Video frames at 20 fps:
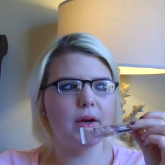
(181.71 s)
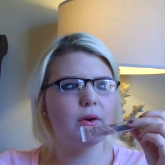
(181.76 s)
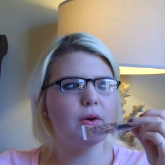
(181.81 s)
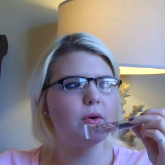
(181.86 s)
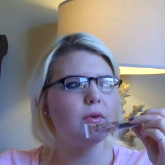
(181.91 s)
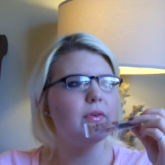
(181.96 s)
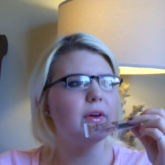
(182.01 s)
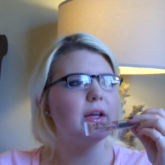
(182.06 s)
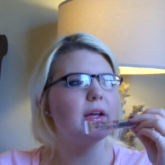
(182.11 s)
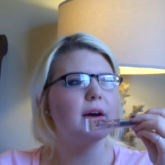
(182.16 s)
I don't
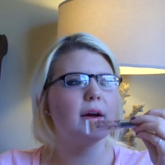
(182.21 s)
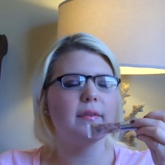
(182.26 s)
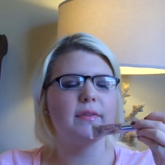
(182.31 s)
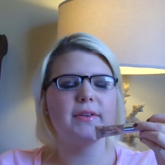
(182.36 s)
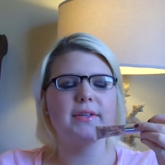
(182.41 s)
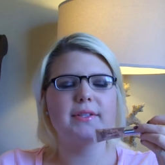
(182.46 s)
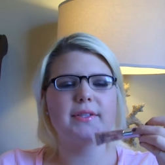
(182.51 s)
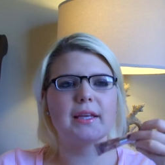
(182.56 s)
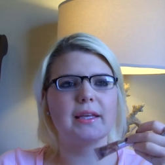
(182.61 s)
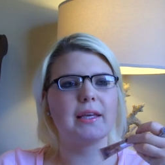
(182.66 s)
know if I got
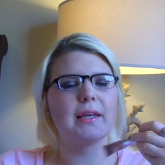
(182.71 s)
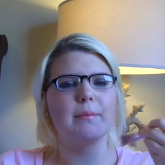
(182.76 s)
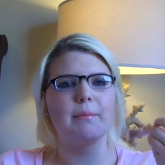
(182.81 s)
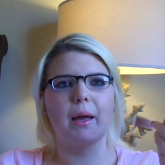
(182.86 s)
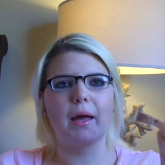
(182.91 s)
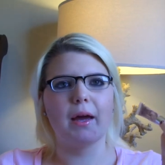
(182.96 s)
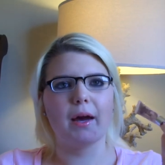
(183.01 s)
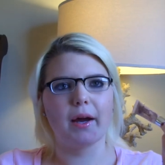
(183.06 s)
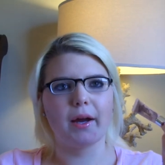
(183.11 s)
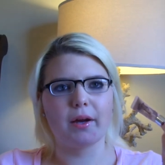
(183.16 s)
this like in
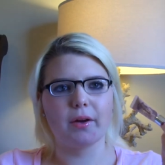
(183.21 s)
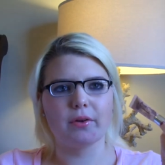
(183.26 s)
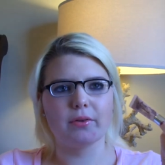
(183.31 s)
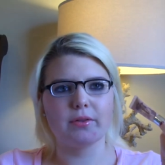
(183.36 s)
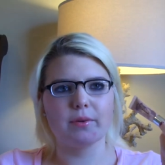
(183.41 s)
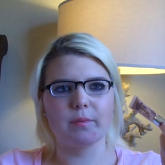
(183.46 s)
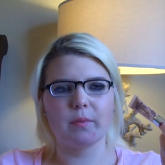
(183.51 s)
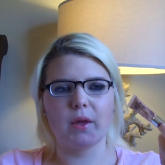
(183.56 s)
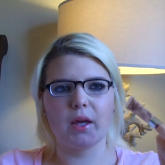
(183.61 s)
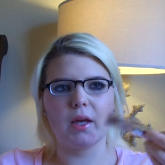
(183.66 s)
my eye or
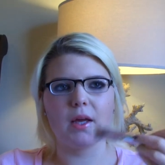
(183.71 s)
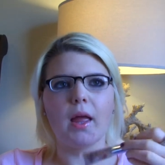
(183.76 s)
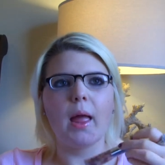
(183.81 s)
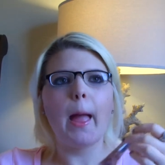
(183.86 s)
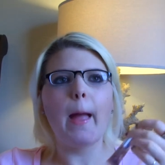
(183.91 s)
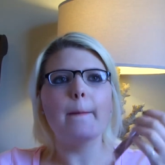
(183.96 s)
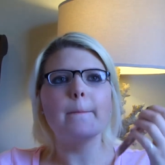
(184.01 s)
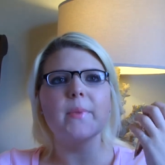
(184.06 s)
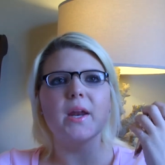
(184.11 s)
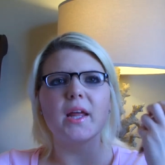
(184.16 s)
something,
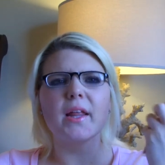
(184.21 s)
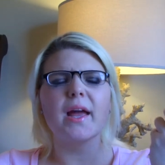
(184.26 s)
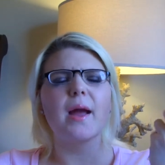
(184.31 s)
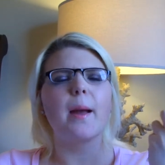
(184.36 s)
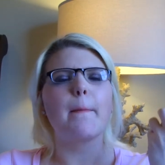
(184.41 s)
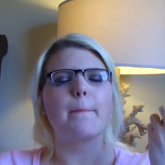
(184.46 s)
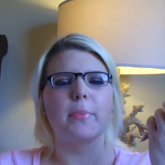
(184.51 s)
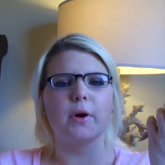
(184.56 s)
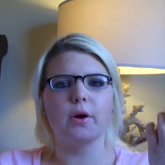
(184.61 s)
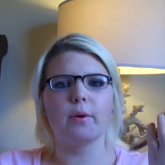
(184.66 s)
but it
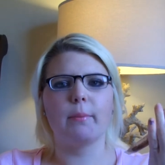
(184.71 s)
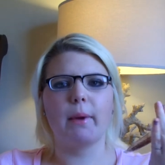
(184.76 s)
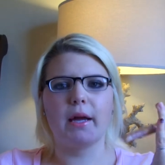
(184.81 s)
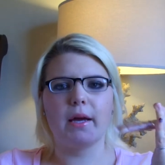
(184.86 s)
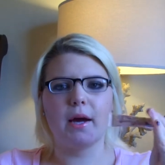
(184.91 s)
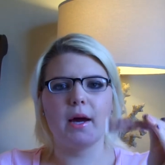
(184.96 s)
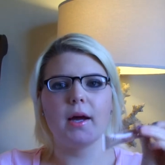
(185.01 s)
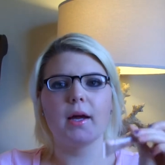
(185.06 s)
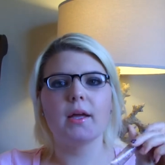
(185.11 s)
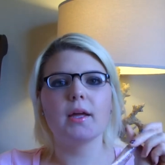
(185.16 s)
like burnt my
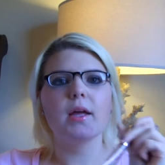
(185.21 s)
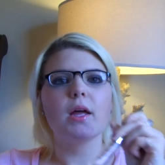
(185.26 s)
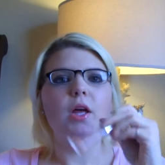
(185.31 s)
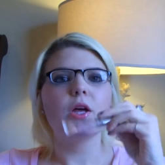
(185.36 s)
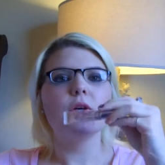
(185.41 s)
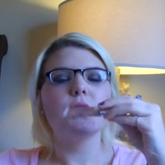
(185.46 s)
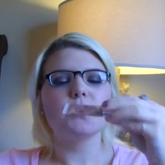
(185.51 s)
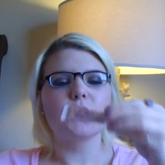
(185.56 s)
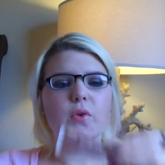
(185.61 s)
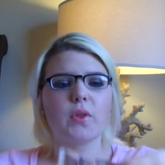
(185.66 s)
eye.
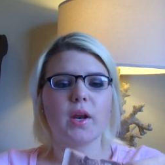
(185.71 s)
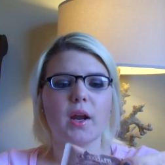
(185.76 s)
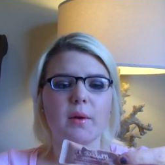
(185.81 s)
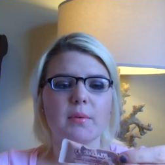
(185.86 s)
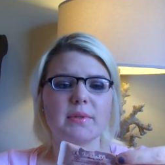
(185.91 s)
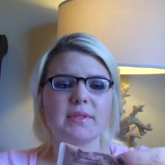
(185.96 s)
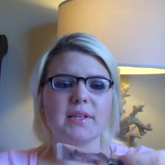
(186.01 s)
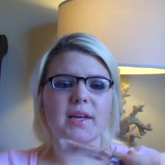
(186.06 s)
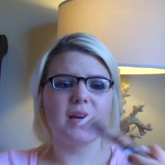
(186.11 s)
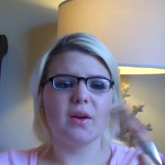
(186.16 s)
So then I
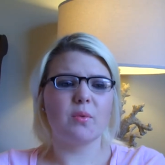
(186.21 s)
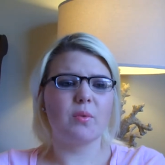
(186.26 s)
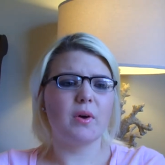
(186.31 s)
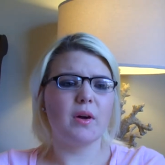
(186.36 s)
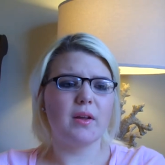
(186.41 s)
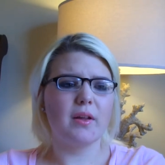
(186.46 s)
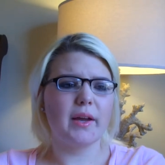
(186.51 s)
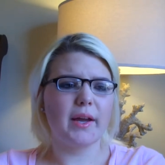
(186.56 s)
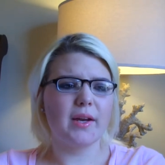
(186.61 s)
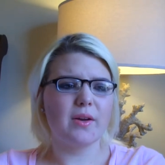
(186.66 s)
was like,
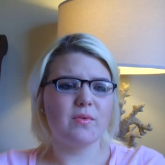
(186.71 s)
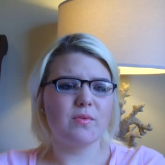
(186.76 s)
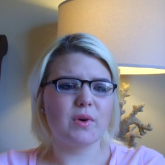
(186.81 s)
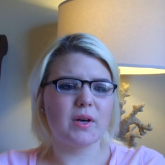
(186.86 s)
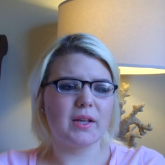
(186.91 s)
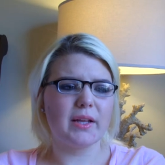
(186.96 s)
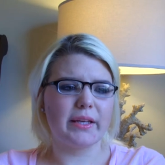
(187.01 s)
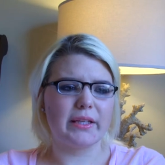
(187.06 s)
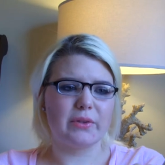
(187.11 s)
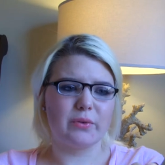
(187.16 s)
well, I don't
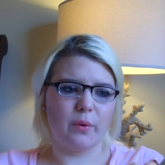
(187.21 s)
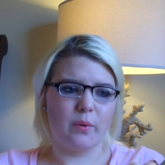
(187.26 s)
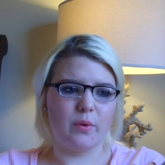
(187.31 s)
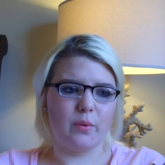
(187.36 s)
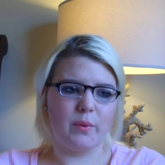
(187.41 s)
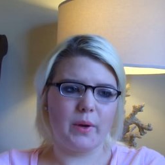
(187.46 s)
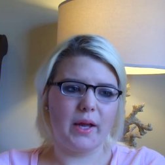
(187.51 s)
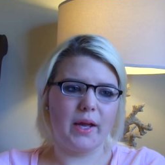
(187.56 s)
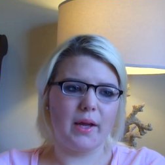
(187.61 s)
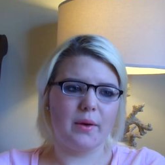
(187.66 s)
want to like throw it
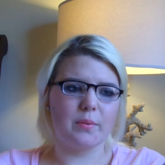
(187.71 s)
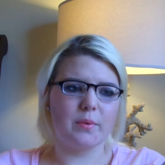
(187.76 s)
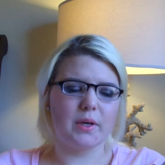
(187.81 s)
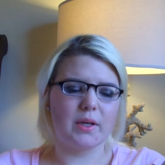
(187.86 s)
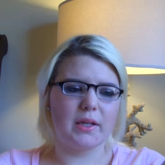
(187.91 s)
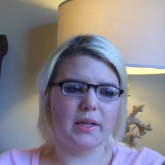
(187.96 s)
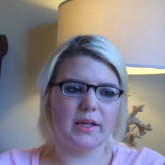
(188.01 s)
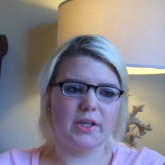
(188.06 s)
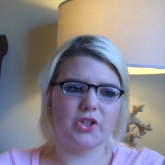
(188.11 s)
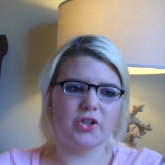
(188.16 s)
away. I want
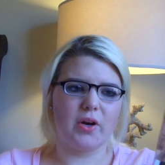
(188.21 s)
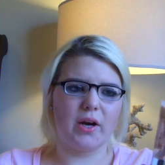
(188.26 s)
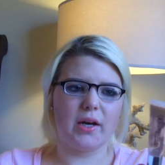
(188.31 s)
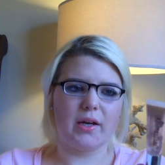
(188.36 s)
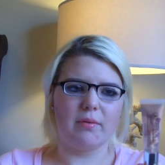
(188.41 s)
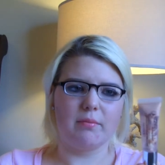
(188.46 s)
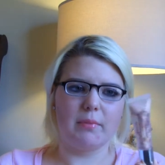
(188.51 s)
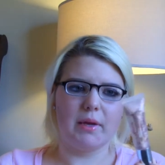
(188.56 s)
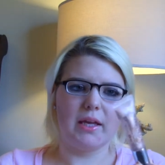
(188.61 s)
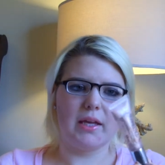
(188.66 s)
to like try
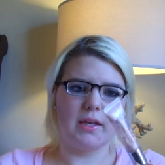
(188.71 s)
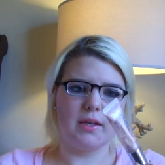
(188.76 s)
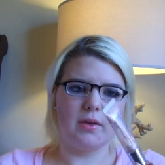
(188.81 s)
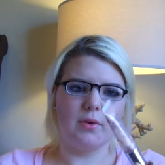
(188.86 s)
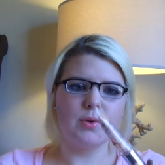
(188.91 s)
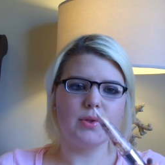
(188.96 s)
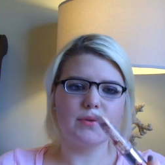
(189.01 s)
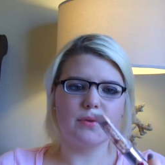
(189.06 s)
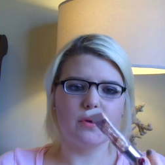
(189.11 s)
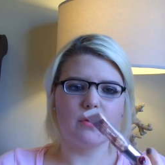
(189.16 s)
and make it
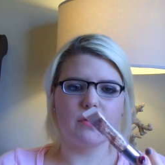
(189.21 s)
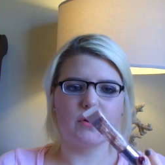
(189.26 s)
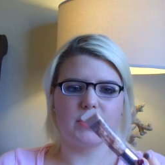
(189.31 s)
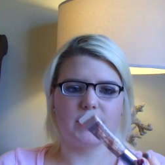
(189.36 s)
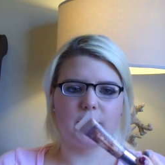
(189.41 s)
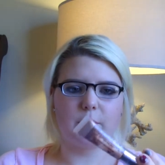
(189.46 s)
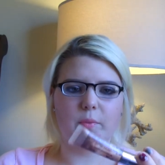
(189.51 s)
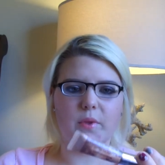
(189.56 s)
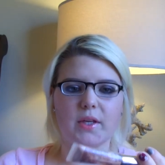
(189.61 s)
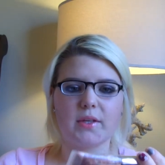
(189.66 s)
useful for
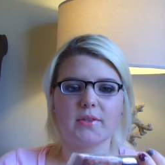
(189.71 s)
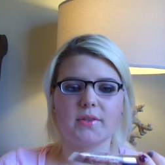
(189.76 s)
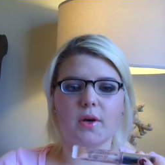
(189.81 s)
something.